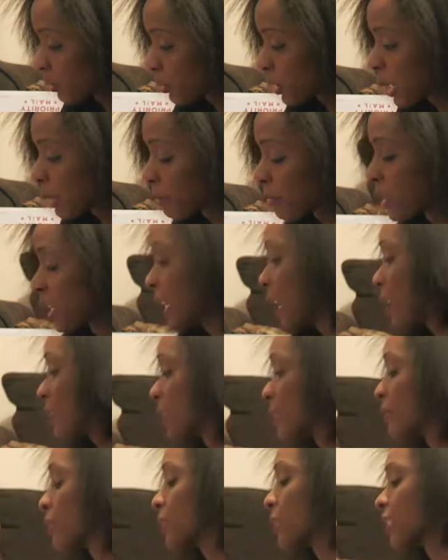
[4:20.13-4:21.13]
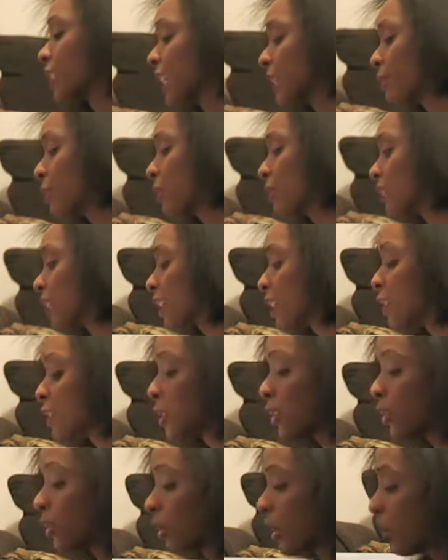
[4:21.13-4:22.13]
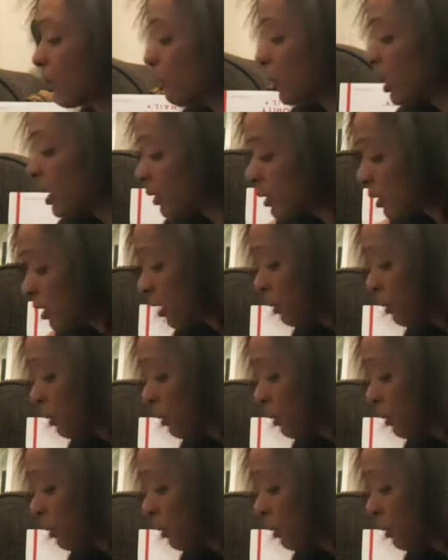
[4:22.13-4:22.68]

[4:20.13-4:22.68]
when I print out the labels, I know what